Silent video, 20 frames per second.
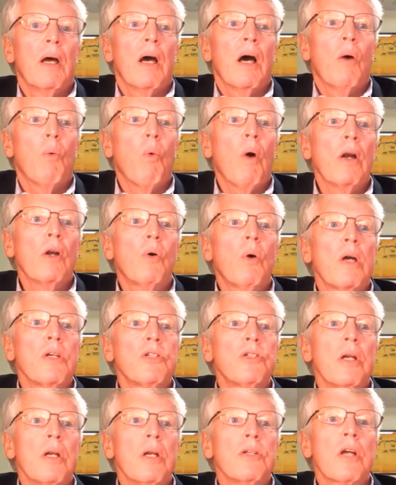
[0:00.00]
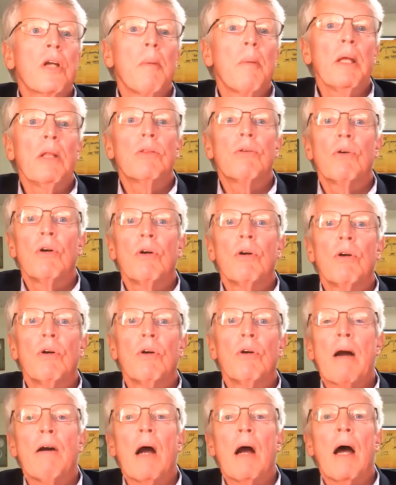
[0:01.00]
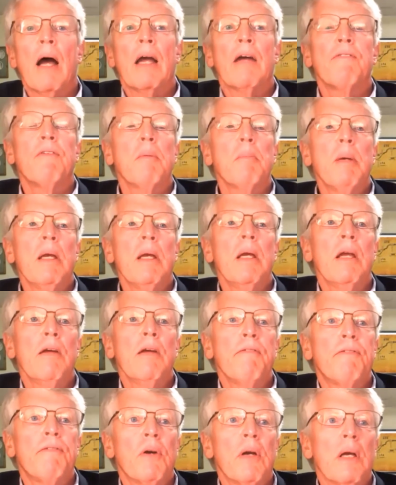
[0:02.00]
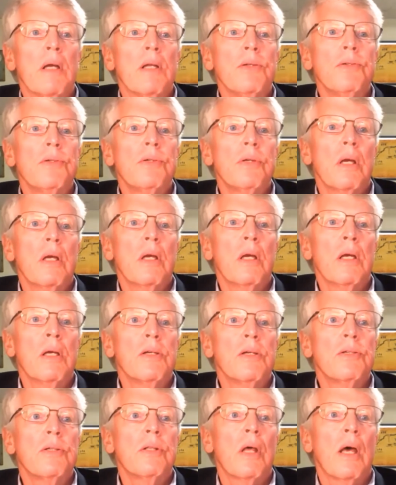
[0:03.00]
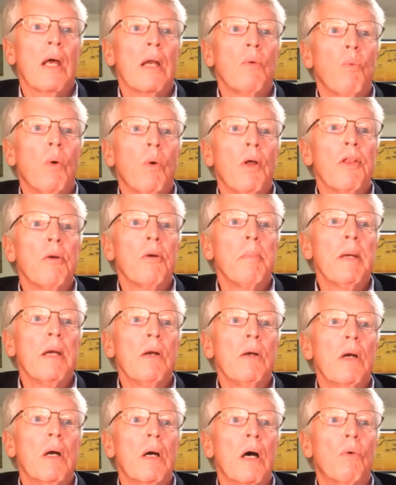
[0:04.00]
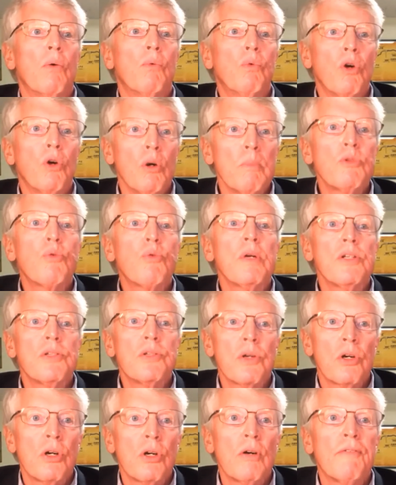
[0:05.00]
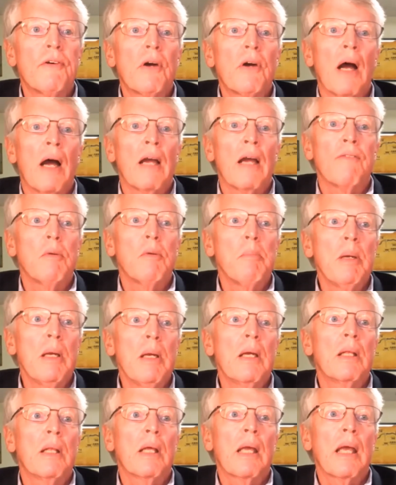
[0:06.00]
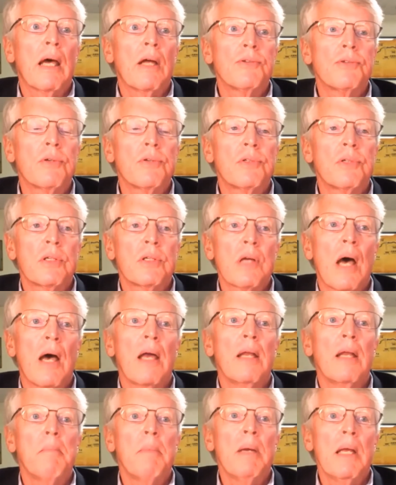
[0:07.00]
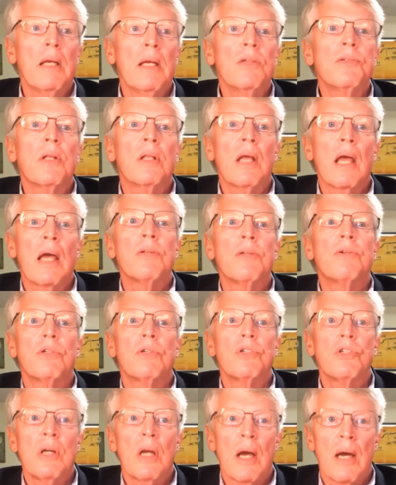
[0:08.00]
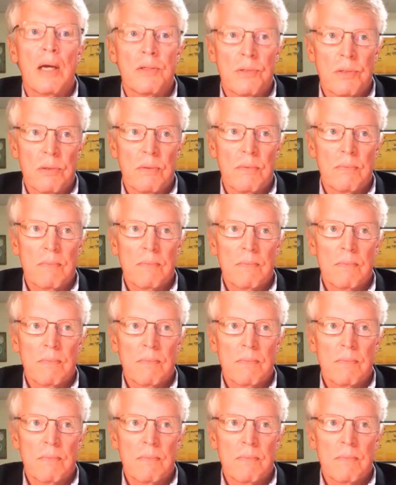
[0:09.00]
One question is coming through from our IFMB friends is that will there be rooms reserved for IFMB in the Council Society meetings? And the answer is yes.